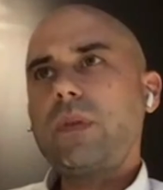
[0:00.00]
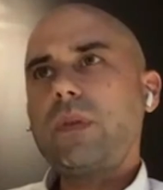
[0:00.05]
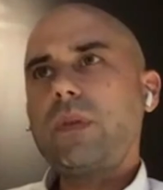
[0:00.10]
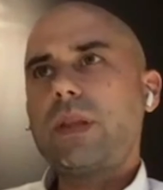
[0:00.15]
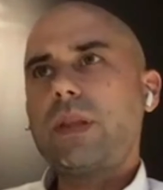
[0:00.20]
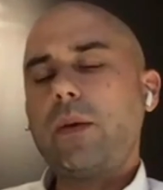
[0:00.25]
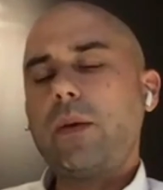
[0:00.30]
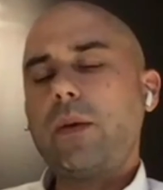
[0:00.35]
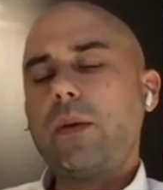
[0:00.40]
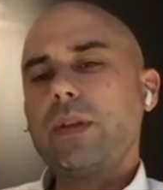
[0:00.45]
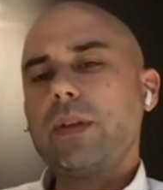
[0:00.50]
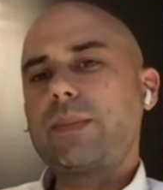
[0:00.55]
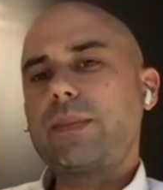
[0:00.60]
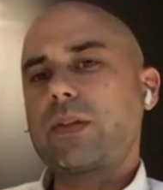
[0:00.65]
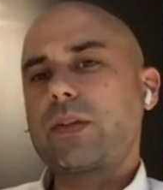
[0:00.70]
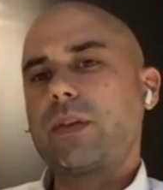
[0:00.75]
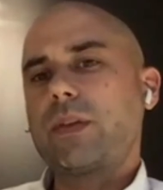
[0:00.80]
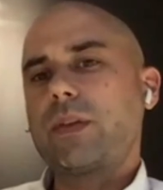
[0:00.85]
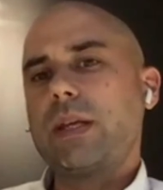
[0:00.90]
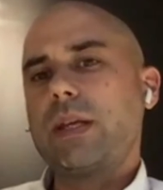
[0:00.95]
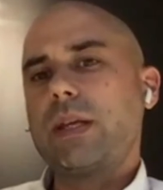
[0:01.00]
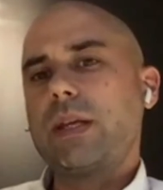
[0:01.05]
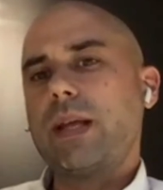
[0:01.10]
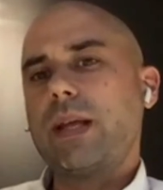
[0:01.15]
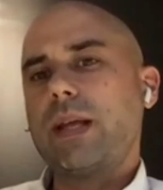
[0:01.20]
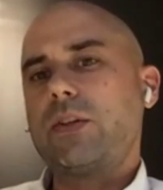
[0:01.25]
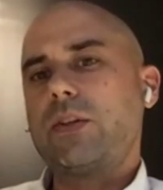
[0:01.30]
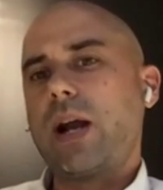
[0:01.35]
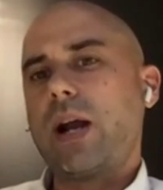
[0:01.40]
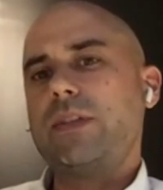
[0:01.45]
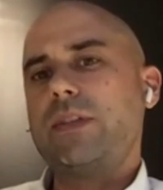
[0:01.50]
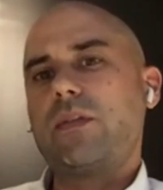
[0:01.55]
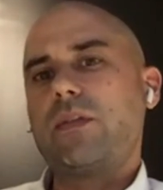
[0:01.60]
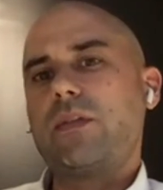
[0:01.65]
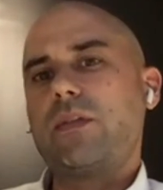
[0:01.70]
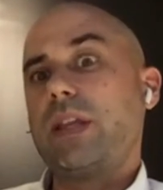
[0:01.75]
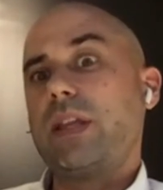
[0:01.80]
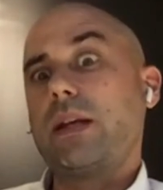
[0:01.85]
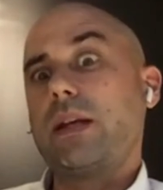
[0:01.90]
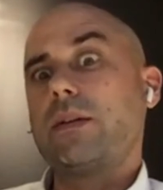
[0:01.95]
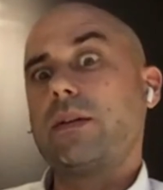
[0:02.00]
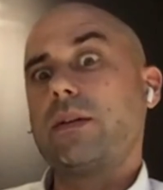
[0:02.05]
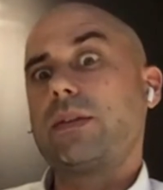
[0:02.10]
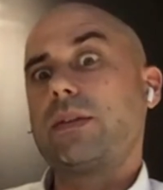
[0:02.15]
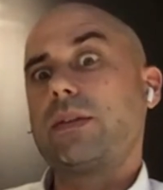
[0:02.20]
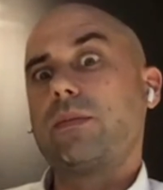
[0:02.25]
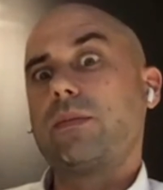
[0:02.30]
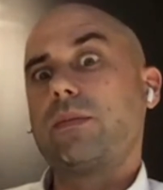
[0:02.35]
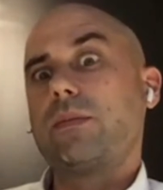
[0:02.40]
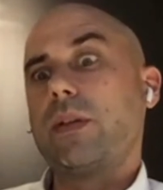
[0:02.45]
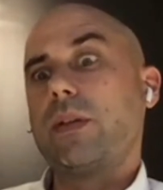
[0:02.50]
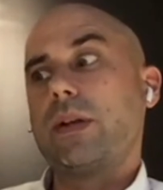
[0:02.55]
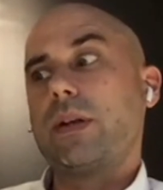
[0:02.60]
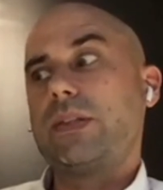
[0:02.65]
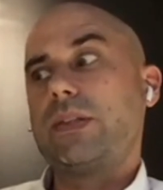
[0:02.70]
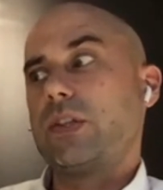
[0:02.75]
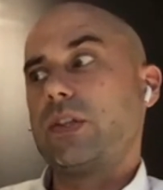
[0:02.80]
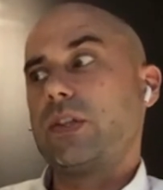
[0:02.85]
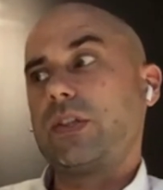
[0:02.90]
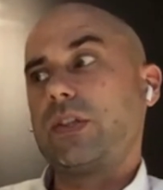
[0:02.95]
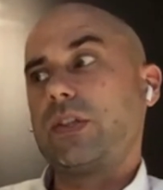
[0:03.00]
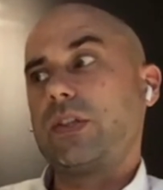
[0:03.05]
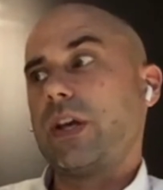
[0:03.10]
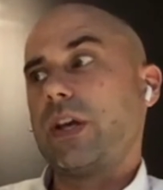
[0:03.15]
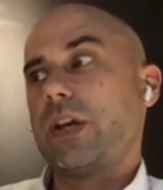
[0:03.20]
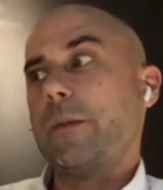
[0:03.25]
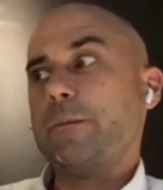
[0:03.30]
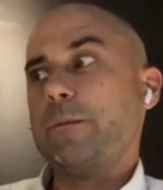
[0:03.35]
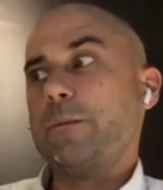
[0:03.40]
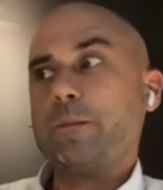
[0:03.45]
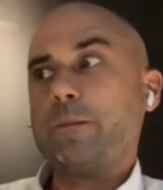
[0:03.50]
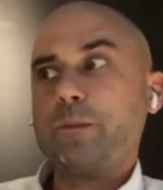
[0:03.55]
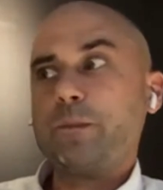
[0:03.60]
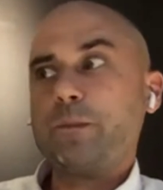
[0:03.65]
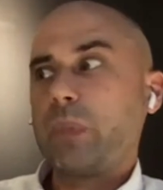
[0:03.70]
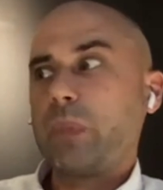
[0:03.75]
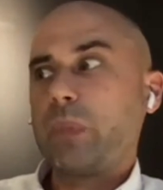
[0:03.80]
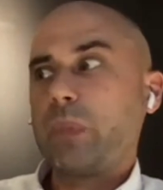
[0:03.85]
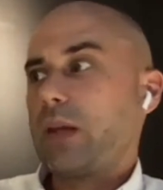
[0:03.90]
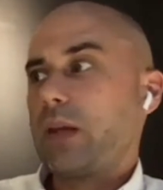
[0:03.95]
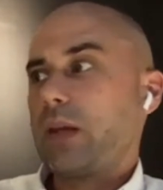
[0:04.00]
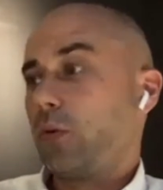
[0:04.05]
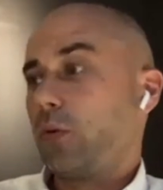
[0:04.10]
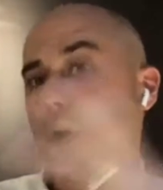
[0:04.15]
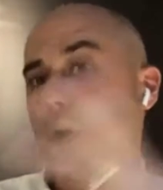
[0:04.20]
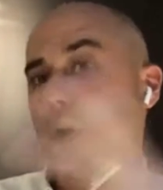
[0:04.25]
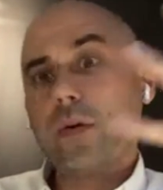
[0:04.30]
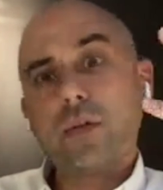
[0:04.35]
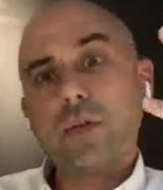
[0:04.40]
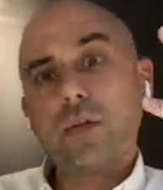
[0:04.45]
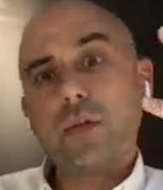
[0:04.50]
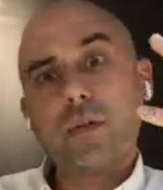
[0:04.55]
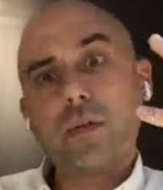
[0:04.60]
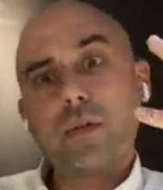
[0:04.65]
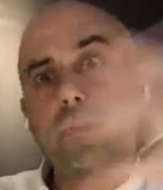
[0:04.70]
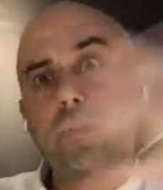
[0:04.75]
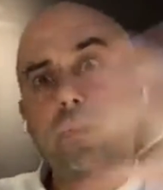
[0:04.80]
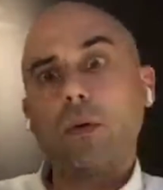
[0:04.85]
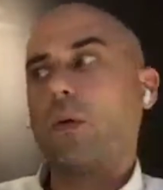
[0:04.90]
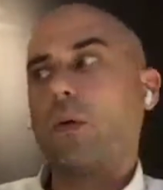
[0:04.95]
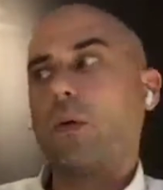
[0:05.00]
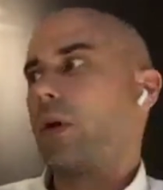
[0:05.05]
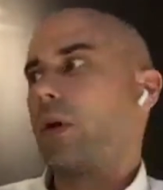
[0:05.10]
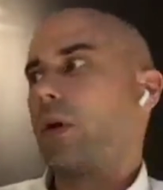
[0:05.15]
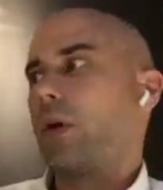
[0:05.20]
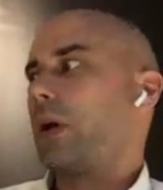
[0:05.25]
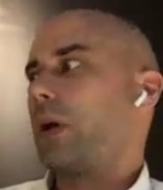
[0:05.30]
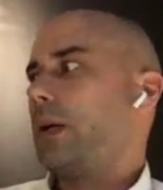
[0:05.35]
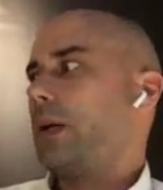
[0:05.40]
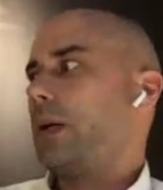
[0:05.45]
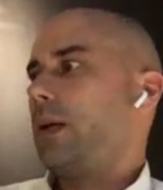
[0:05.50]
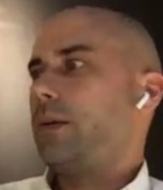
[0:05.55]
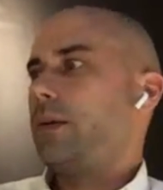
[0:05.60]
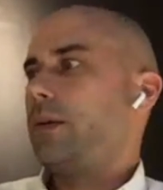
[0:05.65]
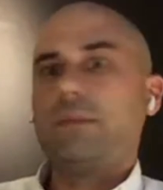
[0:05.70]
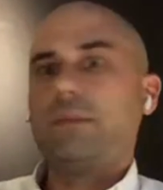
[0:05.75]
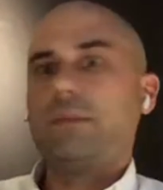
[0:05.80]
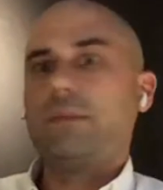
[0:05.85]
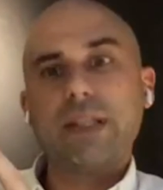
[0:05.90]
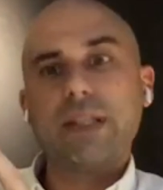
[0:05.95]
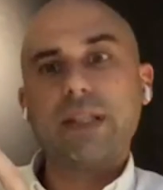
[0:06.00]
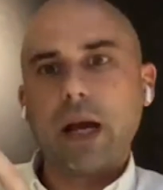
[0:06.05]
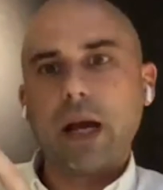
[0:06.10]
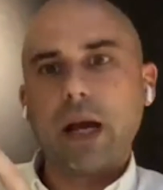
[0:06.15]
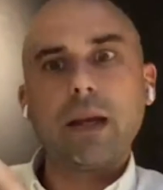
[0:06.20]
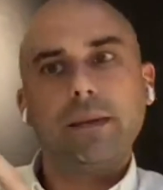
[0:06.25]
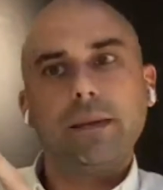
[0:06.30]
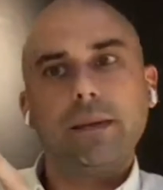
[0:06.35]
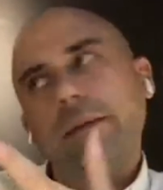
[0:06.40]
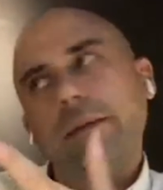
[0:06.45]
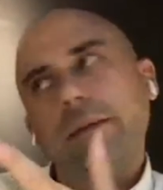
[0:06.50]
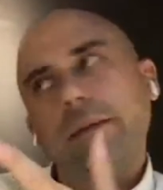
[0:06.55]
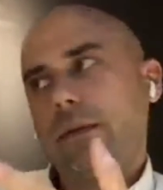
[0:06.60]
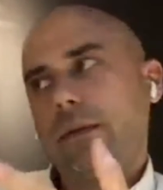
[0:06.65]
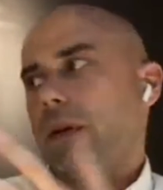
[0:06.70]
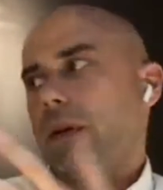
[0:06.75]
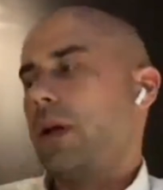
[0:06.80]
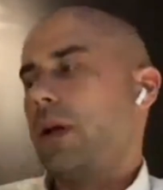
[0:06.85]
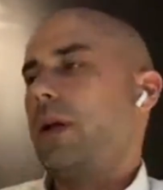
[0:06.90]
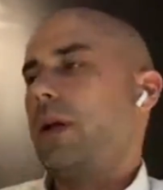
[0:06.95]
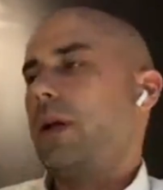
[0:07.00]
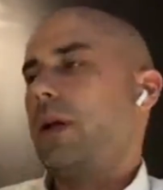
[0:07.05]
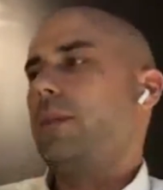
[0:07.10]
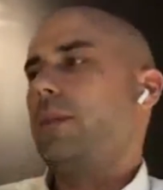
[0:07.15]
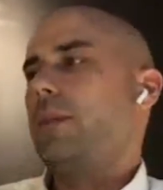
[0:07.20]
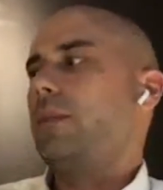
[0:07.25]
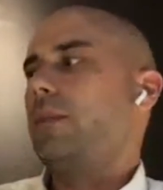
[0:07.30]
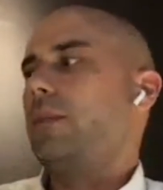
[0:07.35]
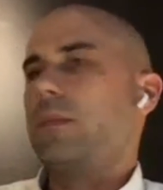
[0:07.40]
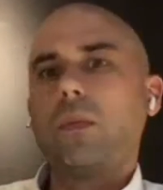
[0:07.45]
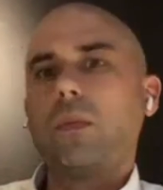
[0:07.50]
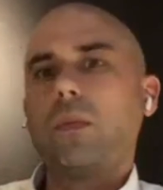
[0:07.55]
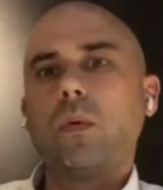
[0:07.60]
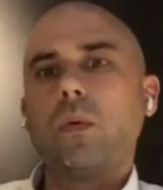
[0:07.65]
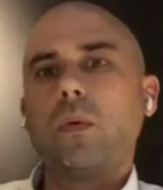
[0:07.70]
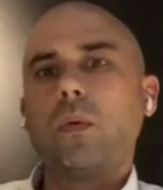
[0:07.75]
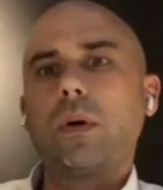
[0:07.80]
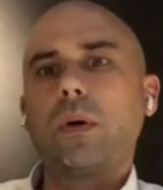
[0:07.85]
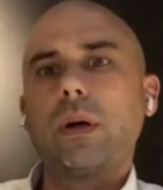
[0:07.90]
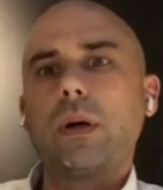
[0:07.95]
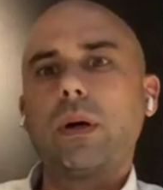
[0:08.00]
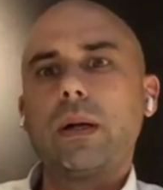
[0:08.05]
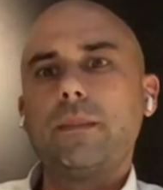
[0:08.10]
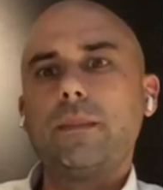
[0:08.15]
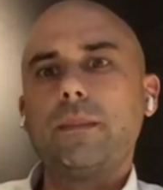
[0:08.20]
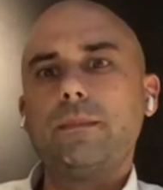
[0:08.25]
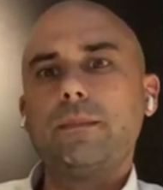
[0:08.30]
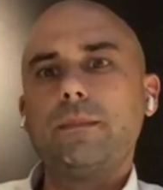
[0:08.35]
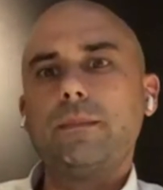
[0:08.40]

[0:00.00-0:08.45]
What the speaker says: that really special thing that drives everything else, whether it's just growth or design or